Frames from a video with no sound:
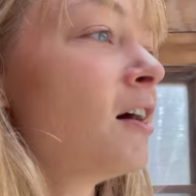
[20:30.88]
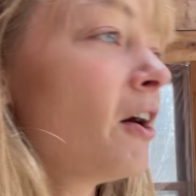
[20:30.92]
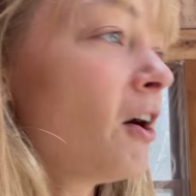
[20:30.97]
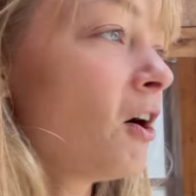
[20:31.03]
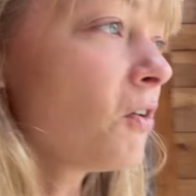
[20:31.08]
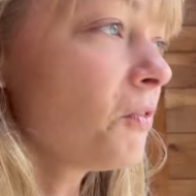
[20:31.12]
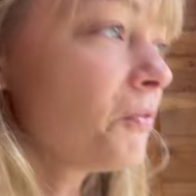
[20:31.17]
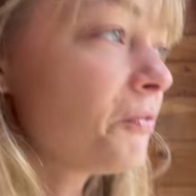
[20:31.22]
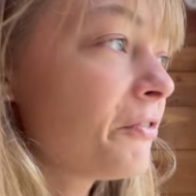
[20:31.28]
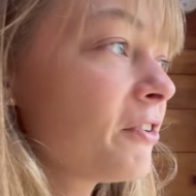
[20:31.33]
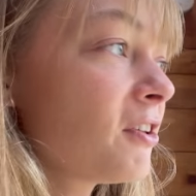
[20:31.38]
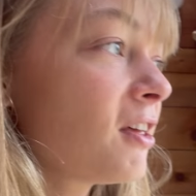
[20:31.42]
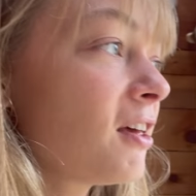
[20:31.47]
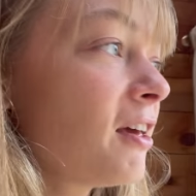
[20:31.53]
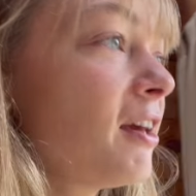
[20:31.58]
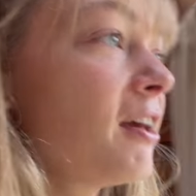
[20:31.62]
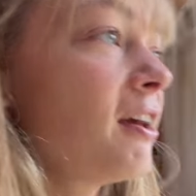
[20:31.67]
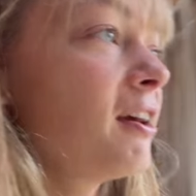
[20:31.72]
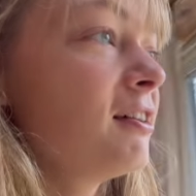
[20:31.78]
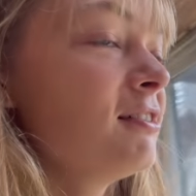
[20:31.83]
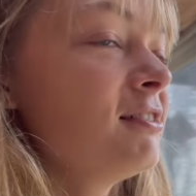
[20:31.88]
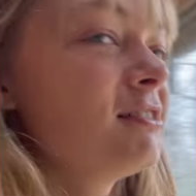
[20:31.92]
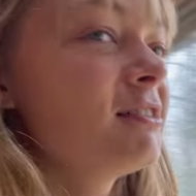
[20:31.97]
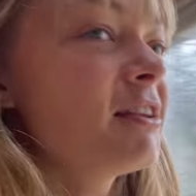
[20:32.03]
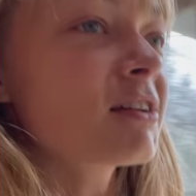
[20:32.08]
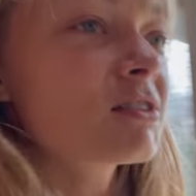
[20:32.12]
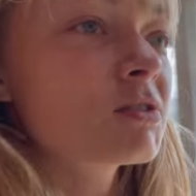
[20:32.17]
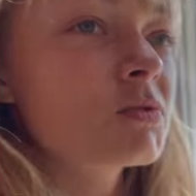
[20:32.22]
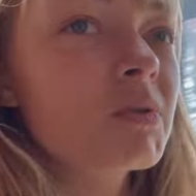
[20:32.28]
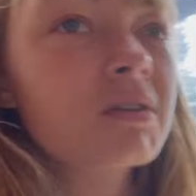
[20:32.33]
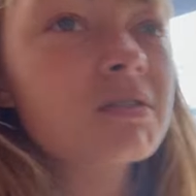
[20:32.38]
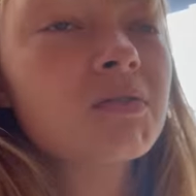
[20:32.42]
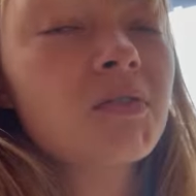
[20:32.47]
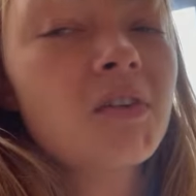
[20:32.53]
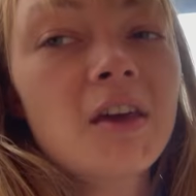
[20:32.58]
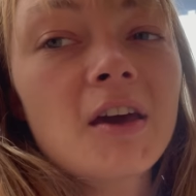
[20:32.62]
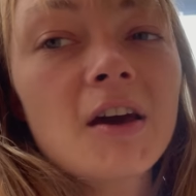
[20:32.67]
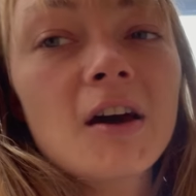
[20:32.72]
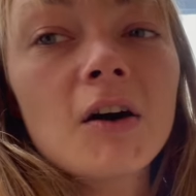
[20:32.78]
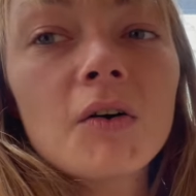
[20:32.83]
Hopefully next week's
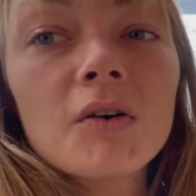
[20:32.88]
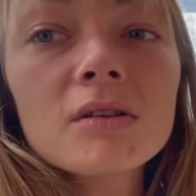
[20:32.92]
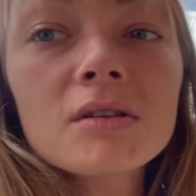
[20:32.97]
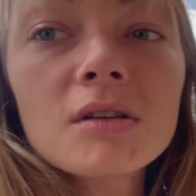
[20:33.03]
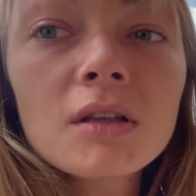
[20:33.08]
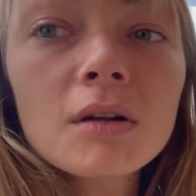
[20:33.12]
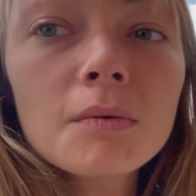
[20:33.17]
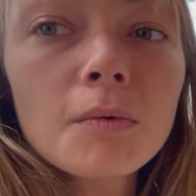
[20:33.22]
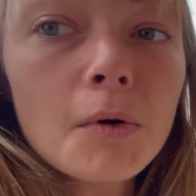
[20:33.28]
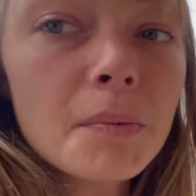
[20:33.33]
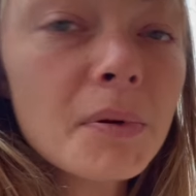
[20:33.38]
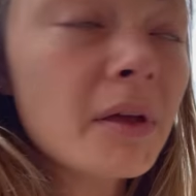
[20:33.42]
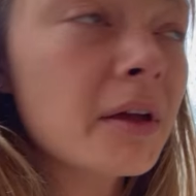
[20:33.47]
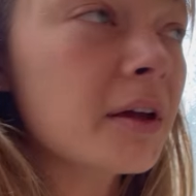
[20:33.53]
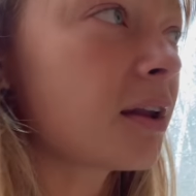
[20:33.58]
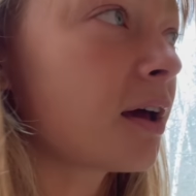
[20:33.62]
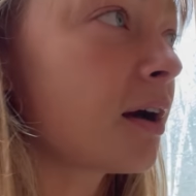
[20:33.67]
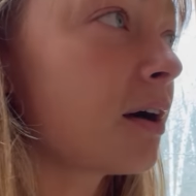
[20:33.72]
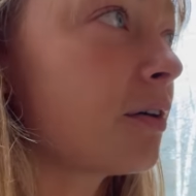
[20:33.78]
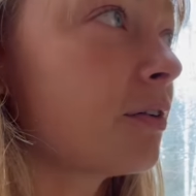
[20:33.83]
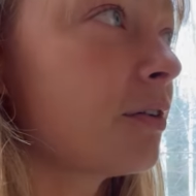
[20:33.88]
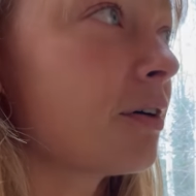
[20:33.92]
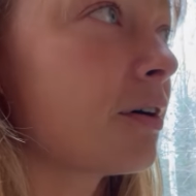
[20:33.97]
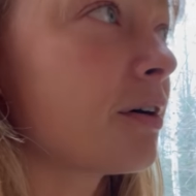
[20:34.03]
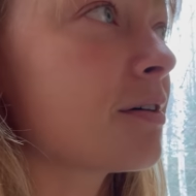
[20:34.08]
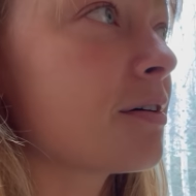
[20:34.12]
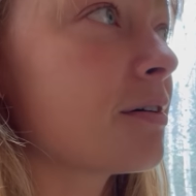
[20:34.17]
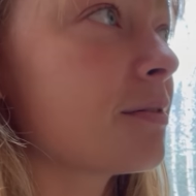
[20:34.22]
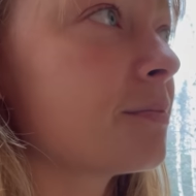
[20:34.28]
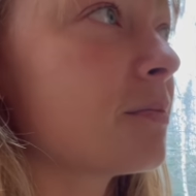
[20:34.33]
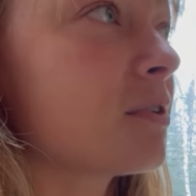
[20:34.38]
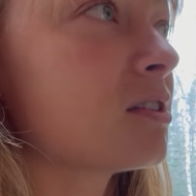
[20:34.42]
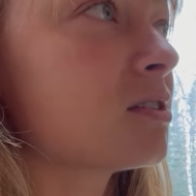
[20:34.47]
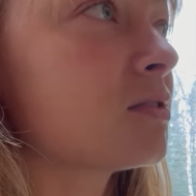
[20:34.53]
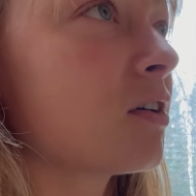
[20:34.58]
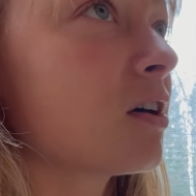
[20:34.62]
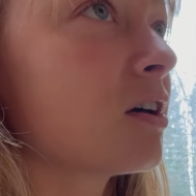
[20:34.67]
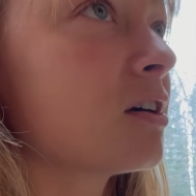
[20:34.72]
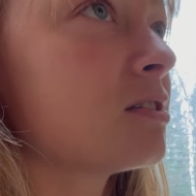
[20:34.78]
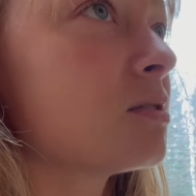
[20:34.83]
video is a little more planned out um, as
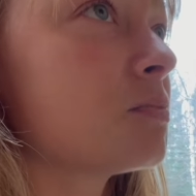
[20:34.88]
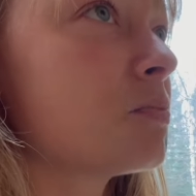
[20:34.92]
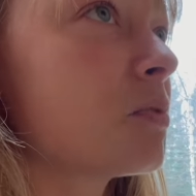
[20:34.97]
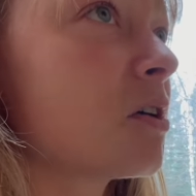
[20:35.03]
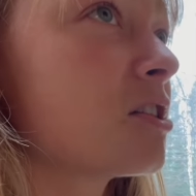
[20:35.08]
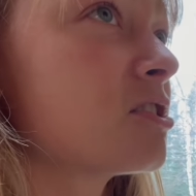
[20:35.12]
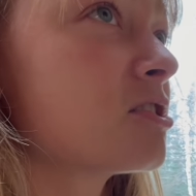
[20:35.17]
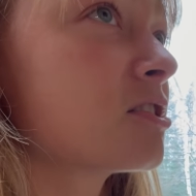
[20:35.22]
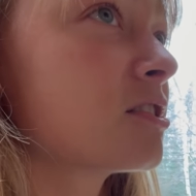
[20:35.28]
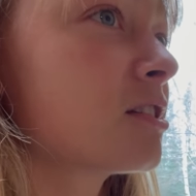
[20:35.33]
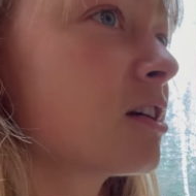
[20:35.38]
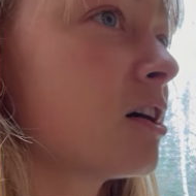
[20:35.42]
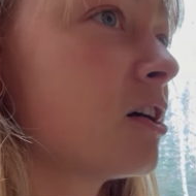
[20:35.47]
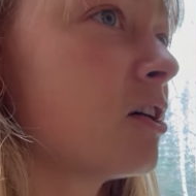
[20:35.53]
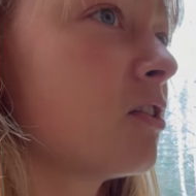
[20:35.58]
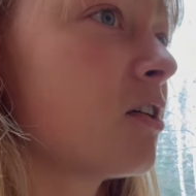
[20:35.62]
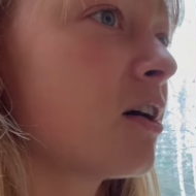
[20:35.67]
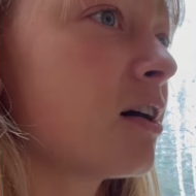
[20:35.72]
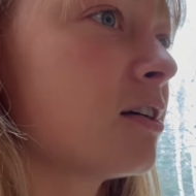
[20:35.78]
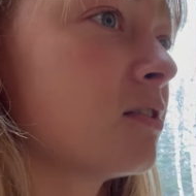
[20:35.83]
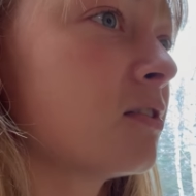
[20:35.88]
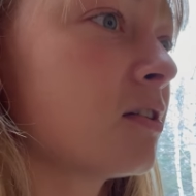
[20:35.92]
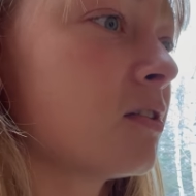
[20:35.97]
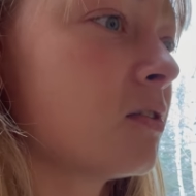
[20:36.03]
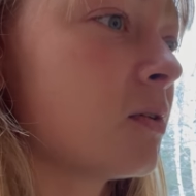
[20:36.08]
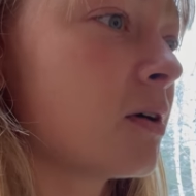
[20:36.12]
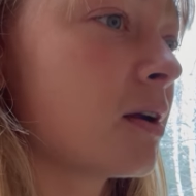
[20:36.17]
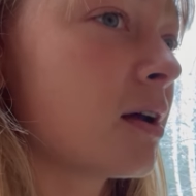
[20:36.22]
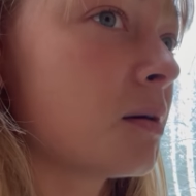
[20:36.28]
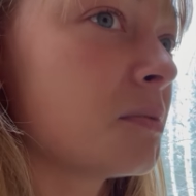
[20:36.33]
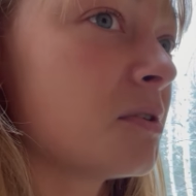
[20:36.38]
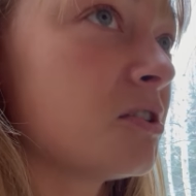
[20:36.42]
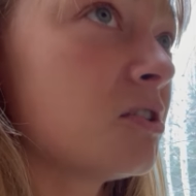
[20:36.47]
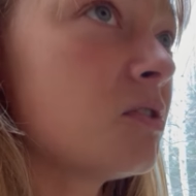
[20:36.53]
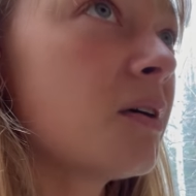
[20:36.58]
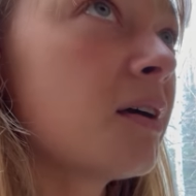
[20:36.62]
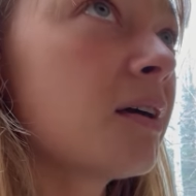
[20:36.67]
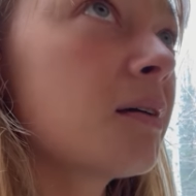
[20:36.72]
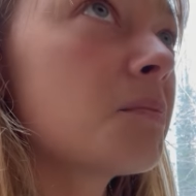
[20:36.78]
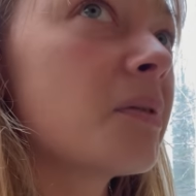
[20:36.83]
far as projects go. I don't know what I'll be
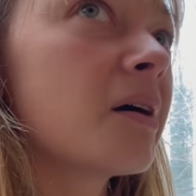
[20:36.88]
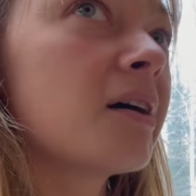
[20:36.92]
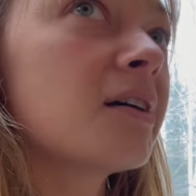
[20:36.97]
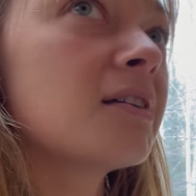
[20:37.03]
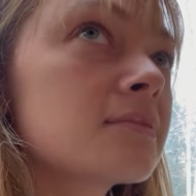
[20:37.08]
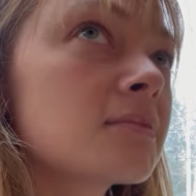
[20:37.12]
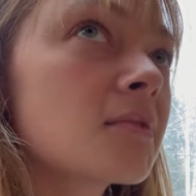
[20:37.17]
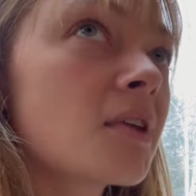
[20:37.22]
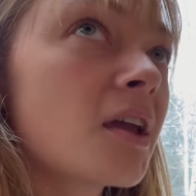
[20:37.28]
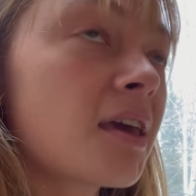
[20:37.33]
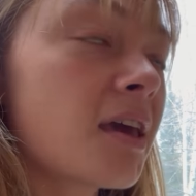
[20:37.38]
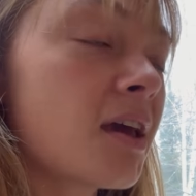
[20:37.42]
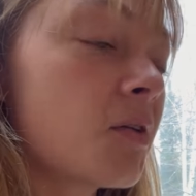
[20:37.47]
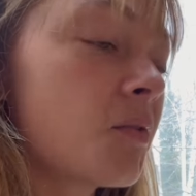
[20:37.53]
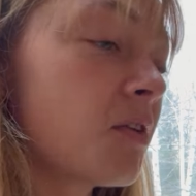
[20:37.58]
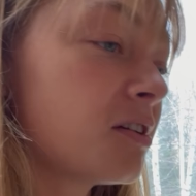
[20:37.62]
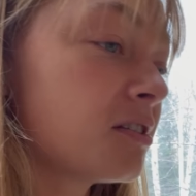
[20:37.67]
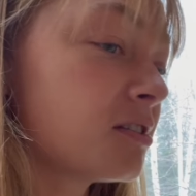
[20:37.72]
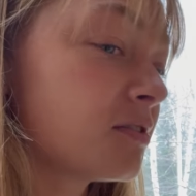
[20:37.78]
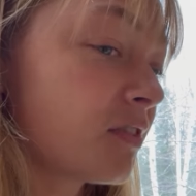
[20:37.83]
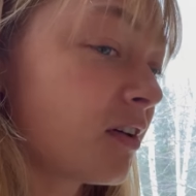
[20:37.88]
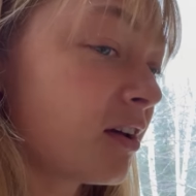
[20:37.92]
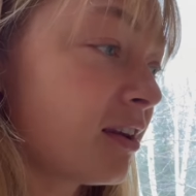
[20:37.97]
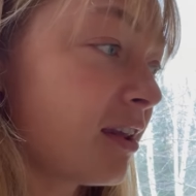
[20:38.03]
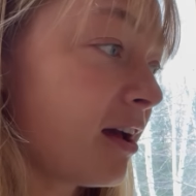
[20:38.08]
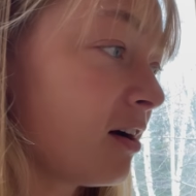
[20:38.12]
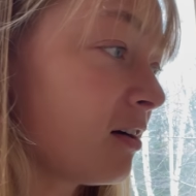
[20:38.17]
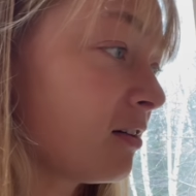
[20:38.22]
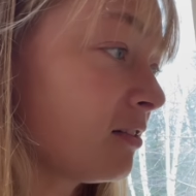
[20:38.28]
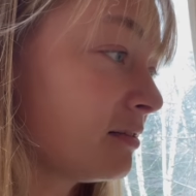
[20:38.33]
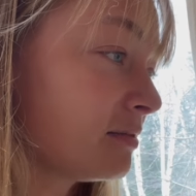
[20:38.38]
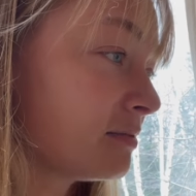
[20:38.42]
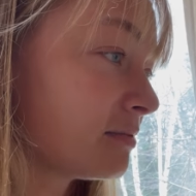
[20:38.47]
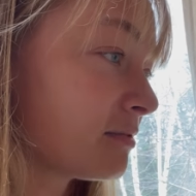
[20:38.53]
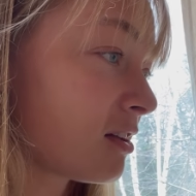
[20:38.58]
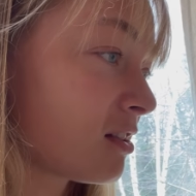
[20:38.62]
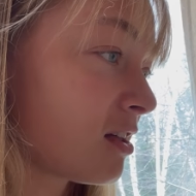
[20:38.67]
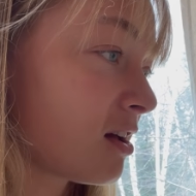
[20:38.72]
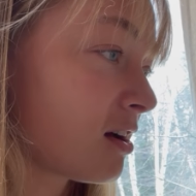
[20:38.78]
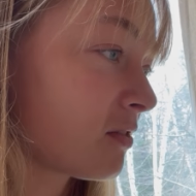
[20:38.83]
doing, but can't wait to find out
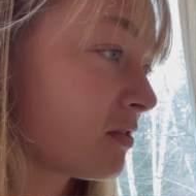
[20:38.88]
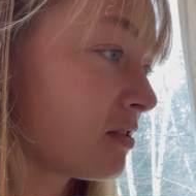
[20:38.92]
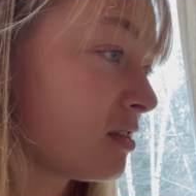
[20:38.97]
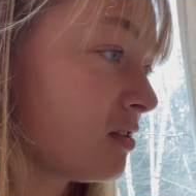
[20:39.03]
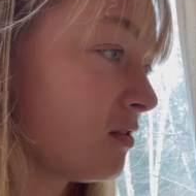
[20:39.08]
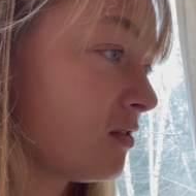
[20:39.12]
along with you